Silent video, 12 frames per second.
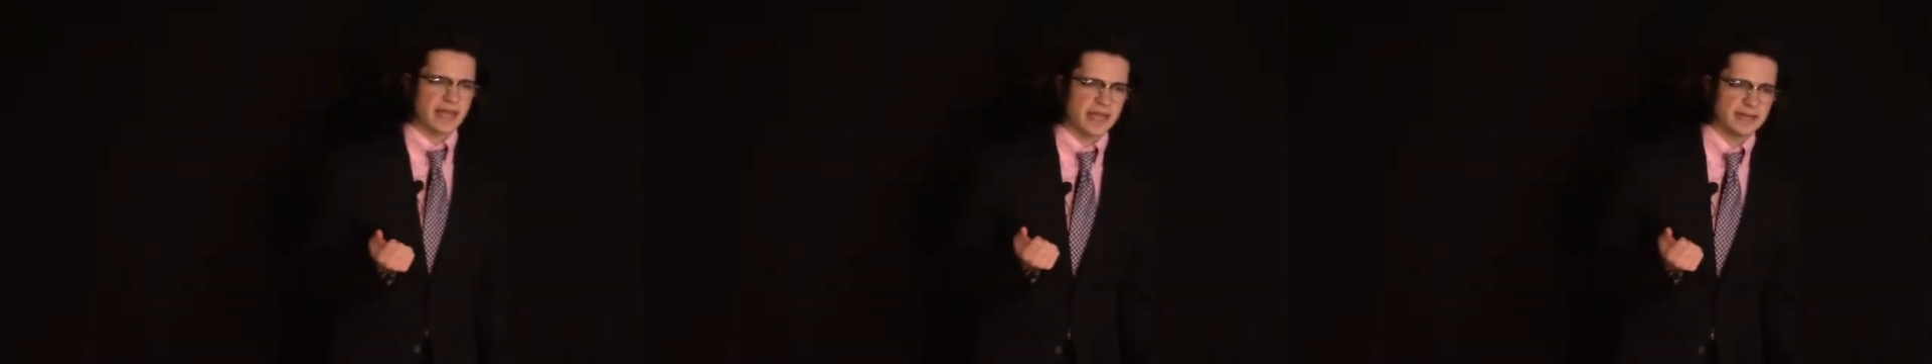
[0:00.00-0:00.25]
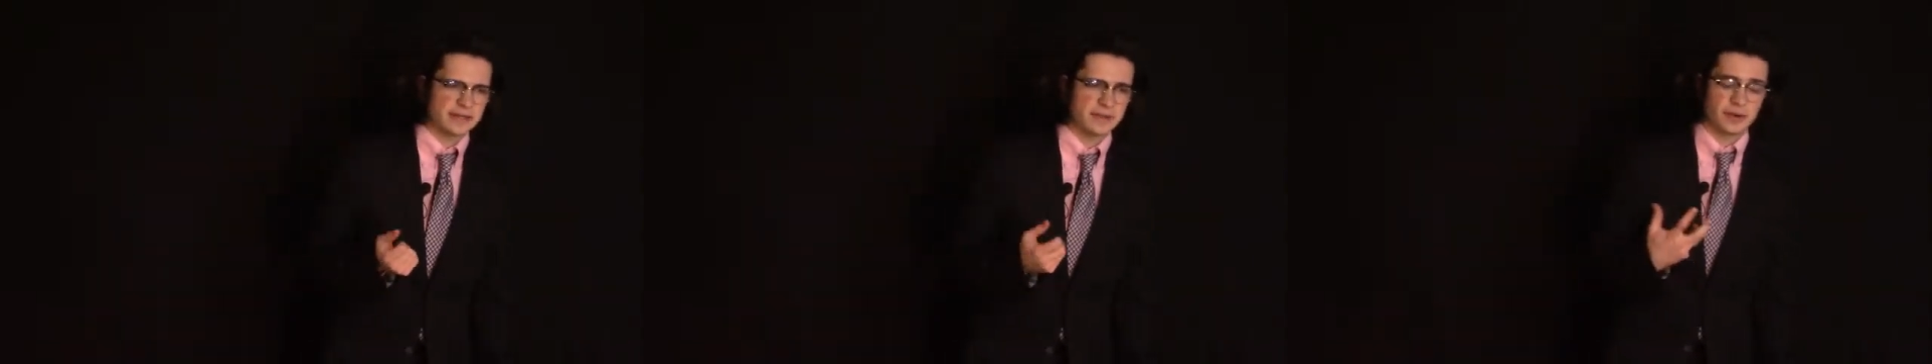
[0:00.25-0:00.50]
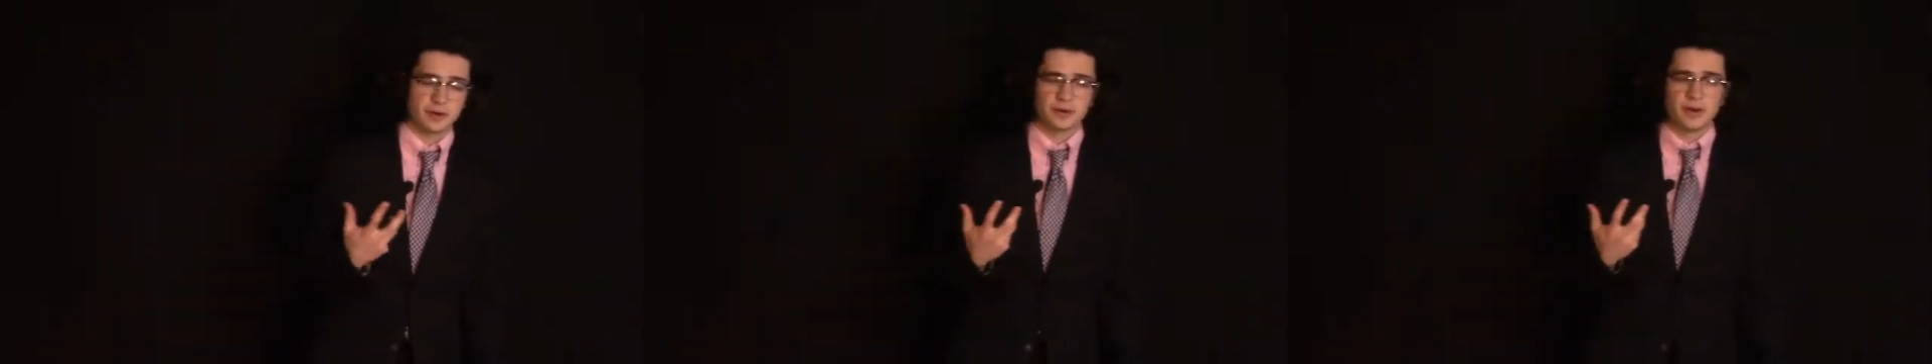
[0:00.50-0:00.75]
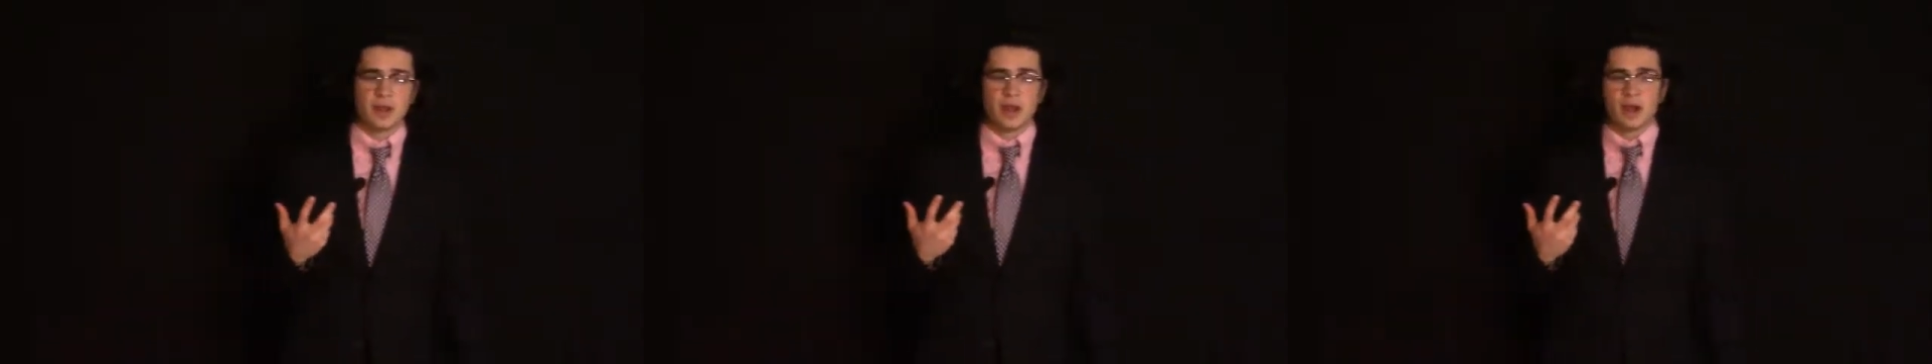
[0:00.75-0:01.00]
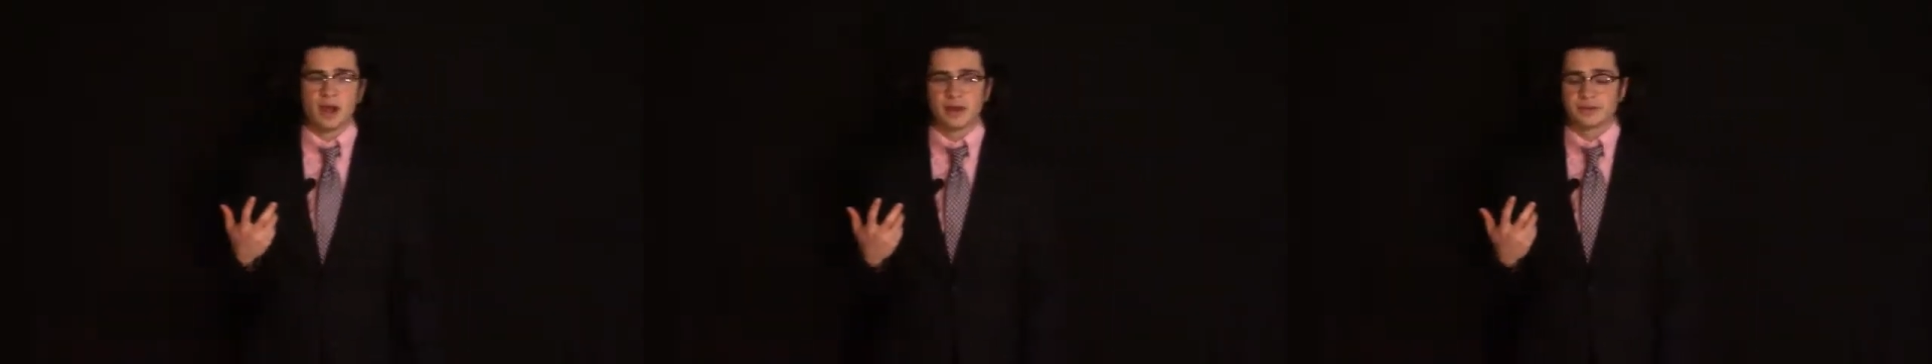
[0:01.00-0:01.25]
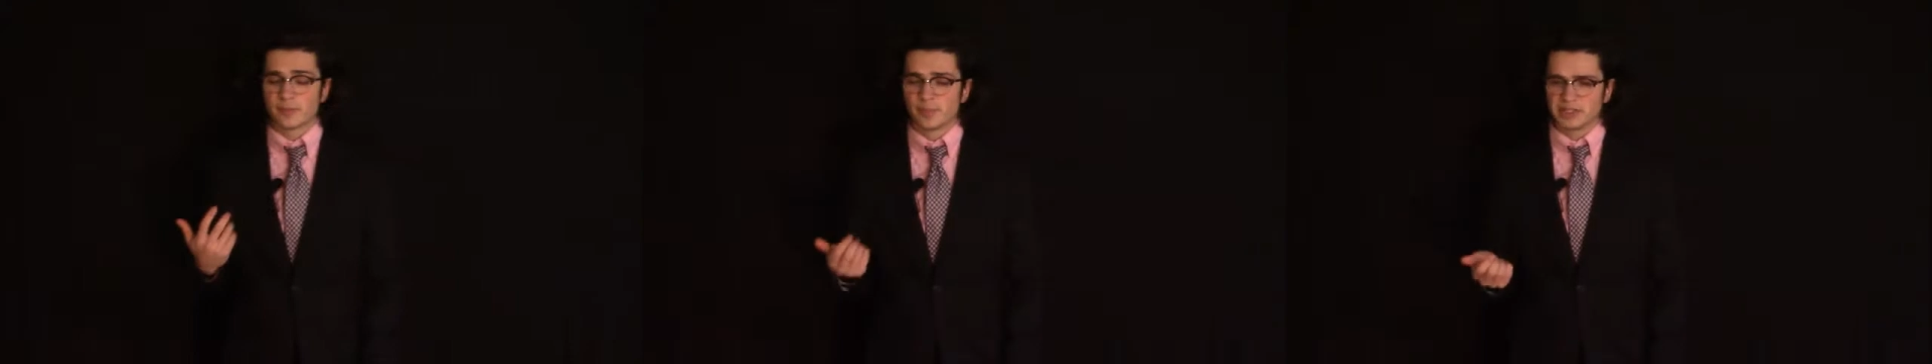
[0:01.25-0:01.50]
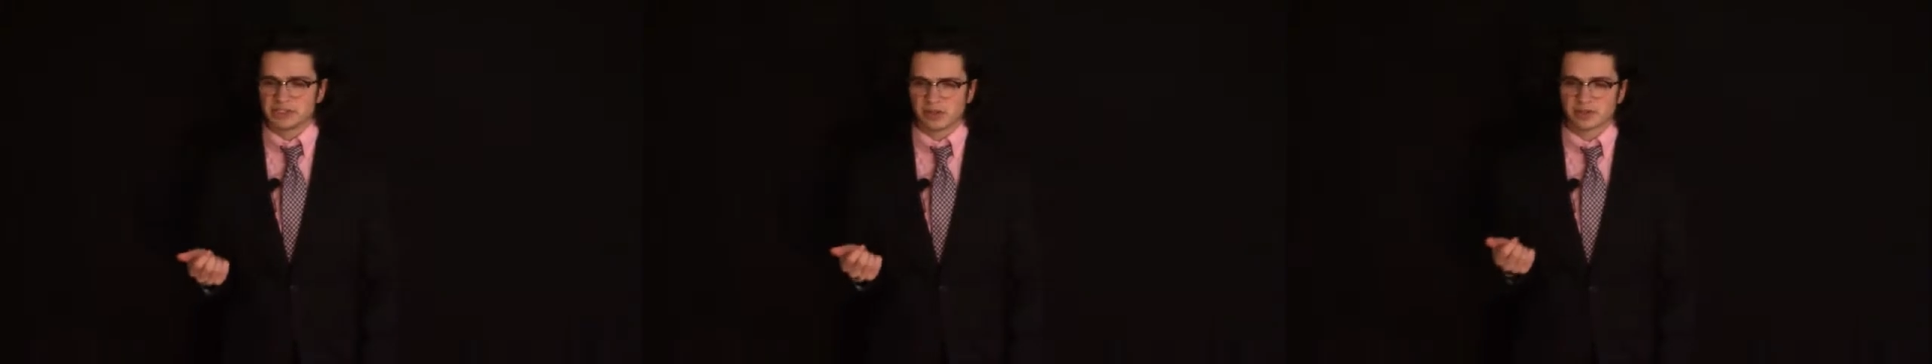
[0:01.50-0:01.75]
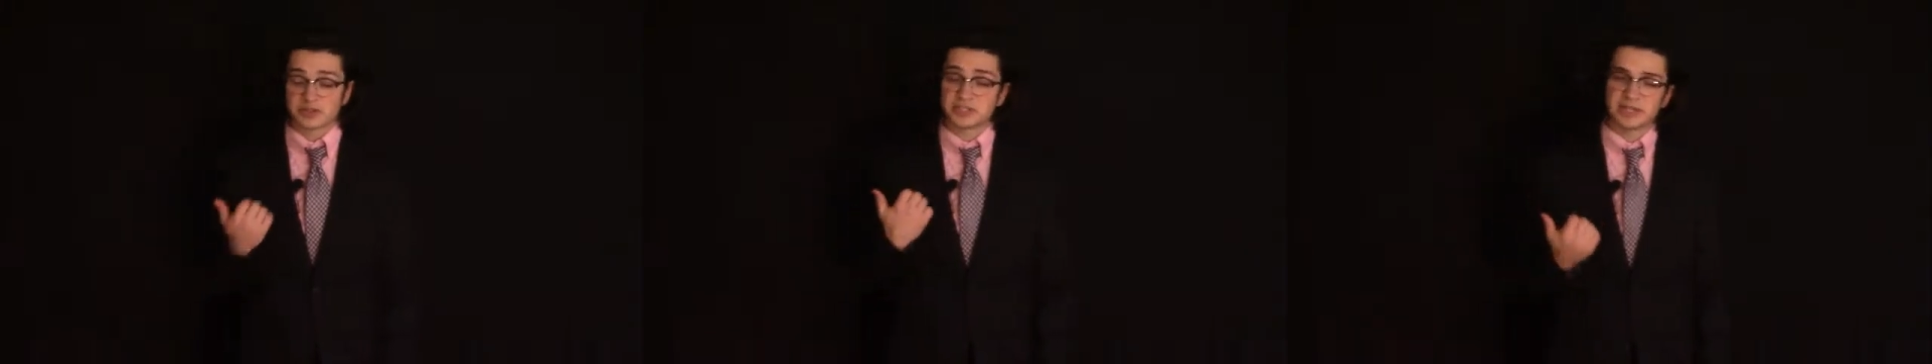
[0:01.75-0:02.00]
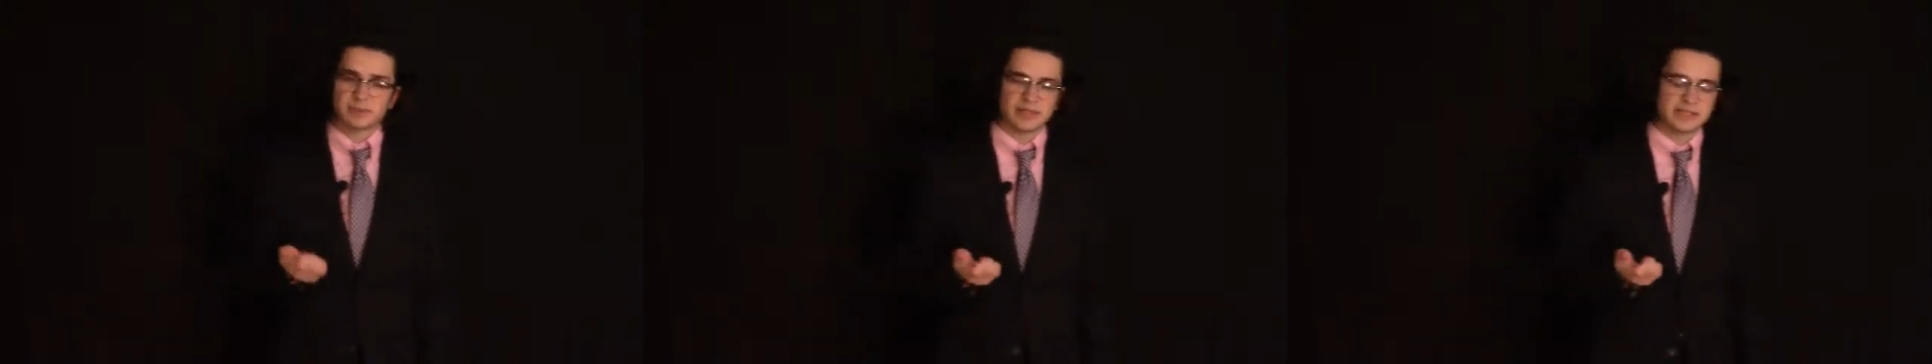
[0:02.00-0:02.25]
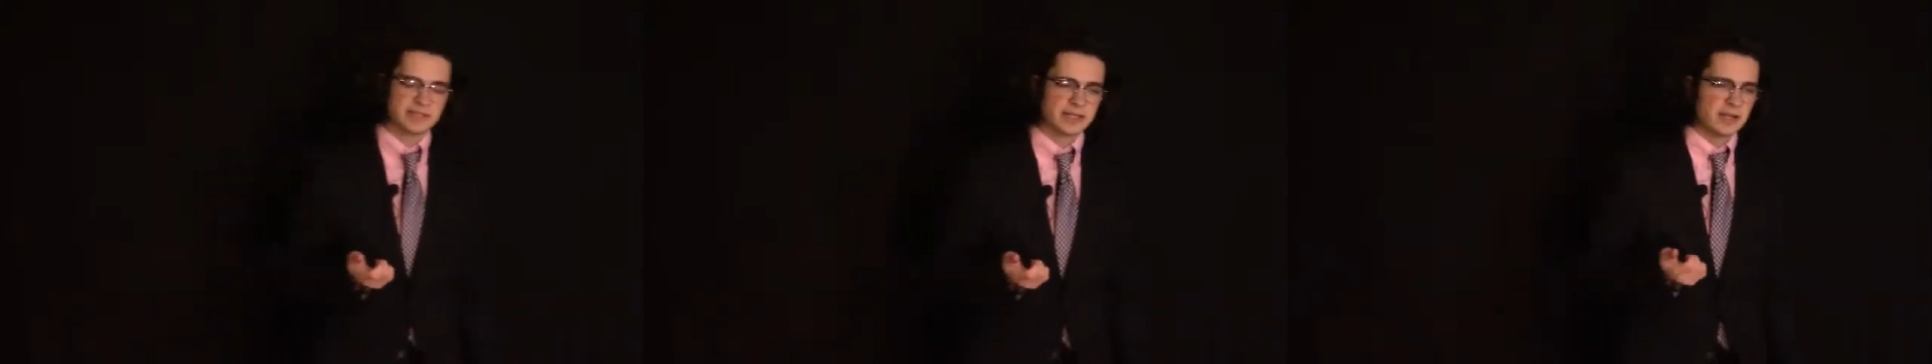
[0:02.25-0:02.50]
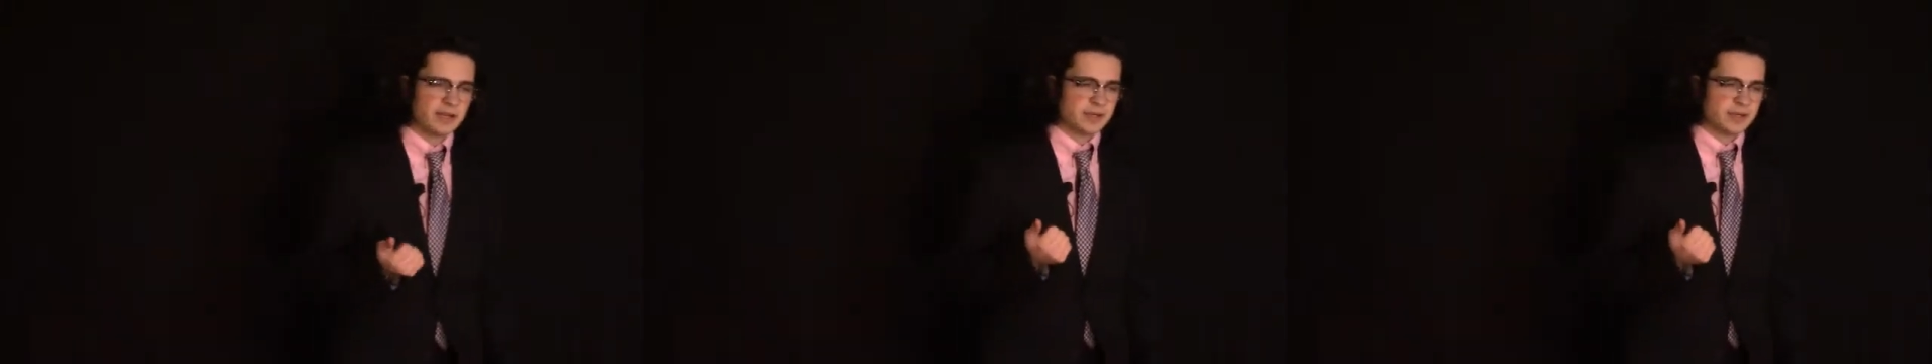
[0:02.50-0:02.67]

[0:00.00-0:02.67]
and your bullies are all your siblings,